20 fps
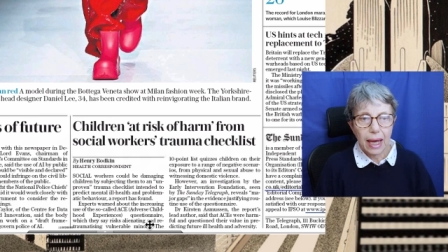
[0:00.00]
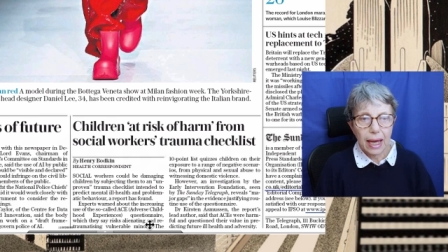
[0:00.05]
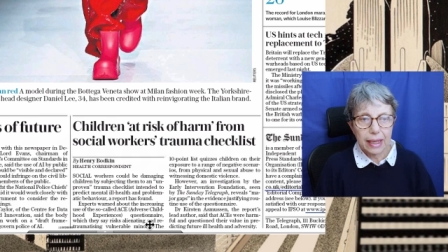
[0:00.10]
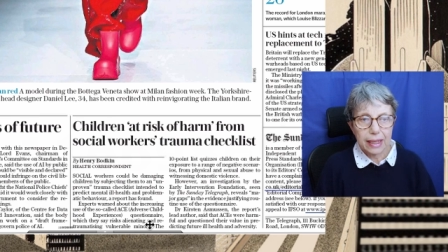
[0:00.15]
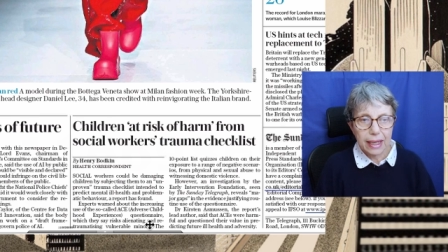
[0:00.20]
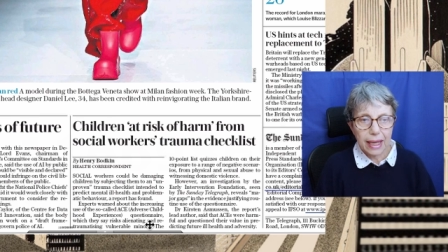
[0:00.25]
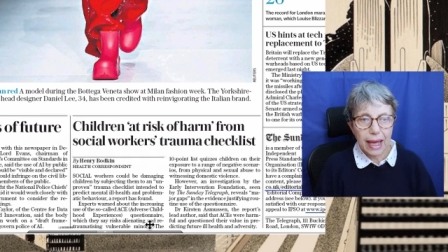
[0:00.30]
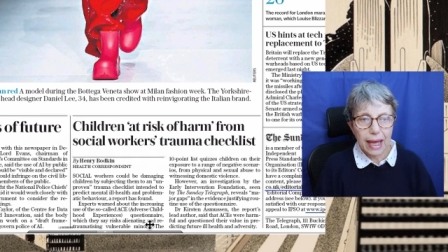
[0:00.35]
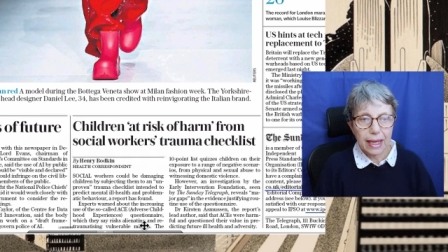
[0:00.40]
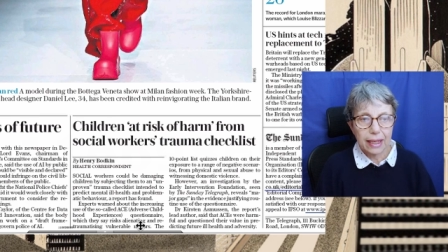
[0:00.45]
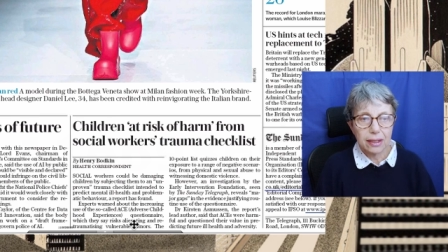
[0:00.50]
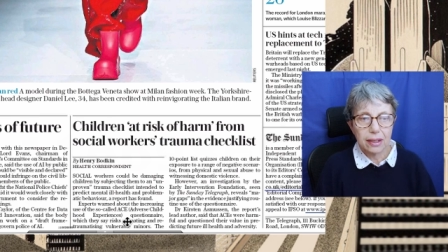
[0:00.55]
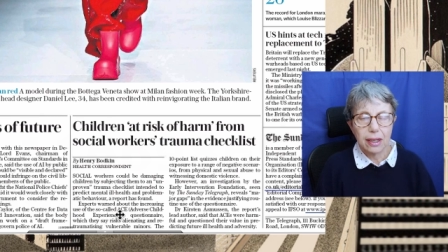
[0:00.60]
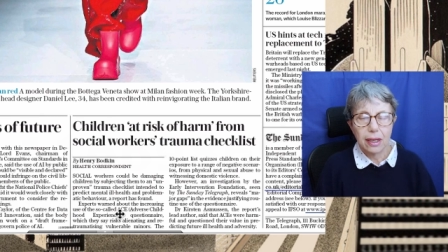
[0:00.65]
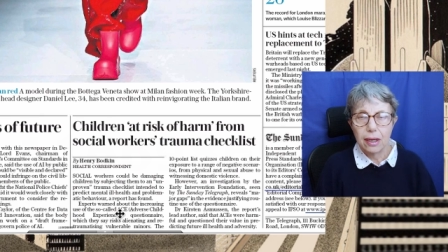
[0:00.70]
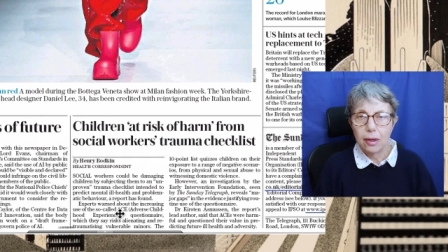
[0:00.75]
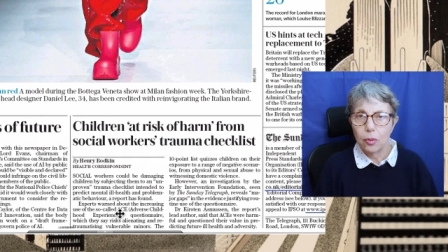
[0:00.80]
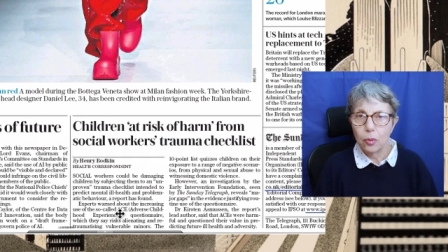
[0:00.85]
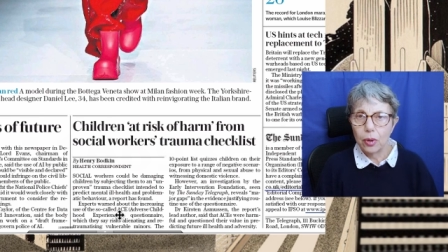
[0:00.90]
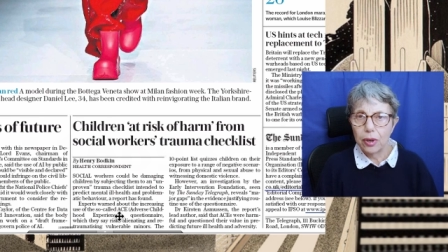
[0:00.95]

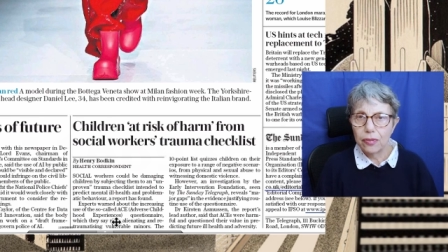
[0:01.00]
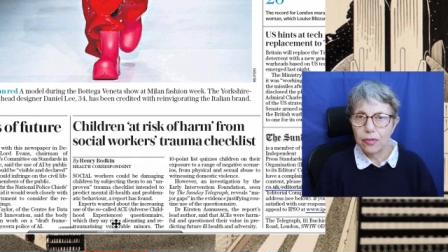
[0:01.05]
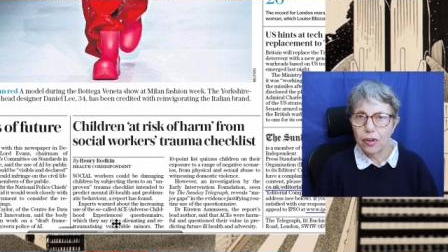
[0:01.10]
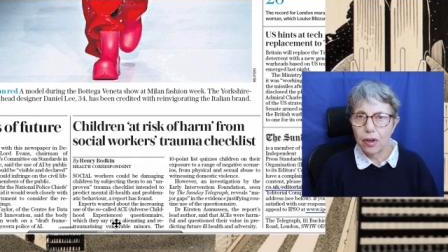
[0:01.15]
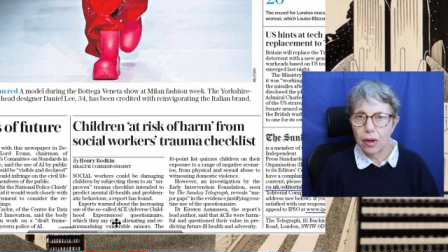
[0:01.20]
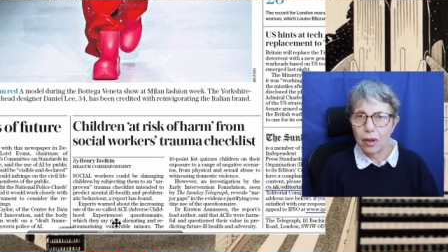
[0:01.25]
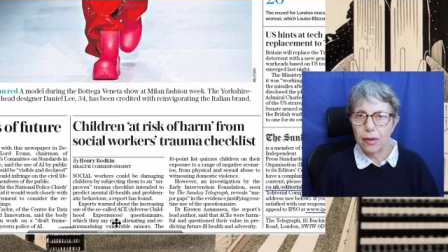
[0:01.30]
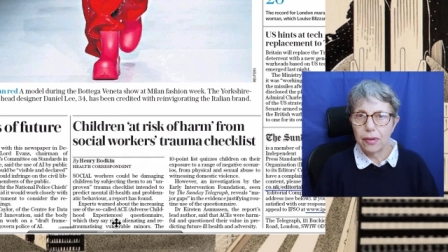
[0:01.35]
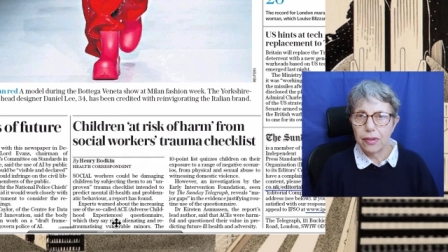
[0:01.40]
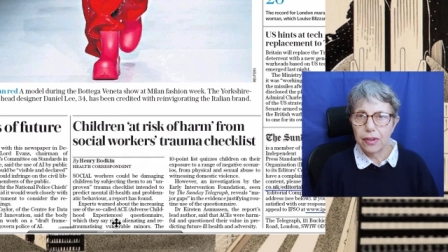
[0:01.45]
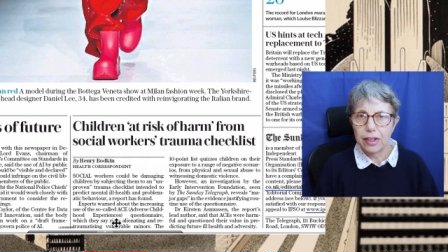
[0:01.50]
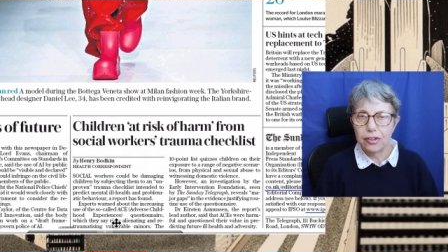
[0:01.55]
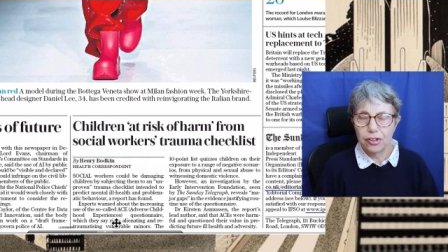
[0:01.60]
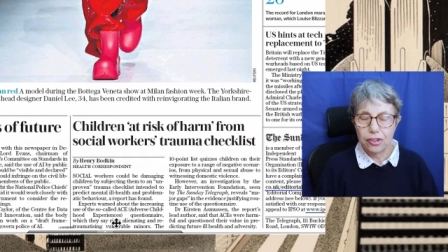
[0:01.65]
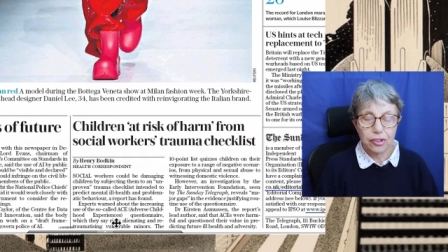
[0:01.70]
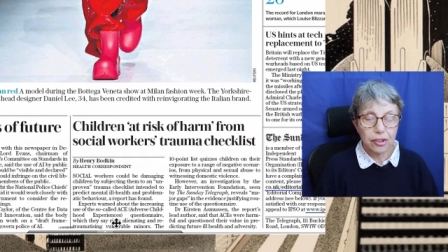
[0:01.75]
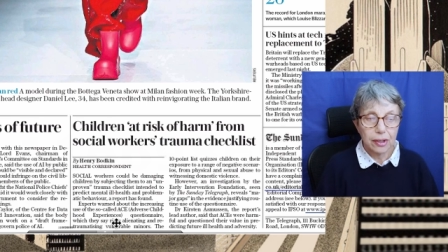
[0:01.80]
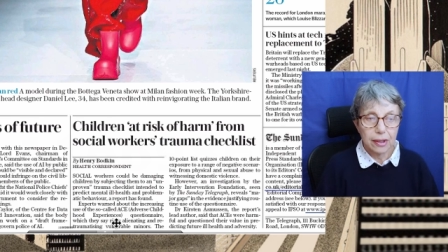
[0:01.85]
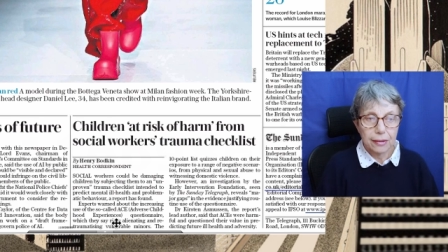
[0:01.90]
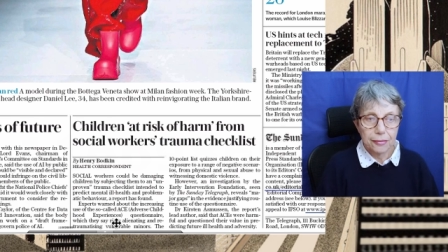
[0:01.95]
Again, we've got
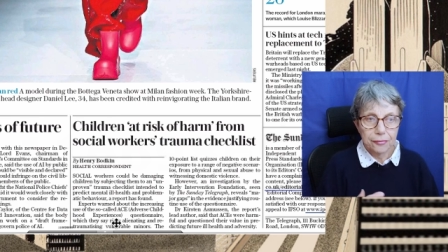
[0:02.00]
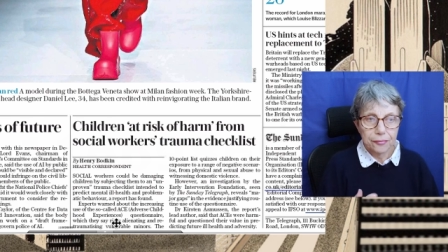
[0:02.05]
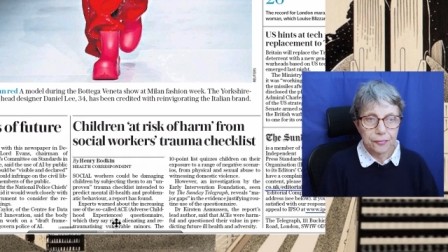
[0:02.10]
this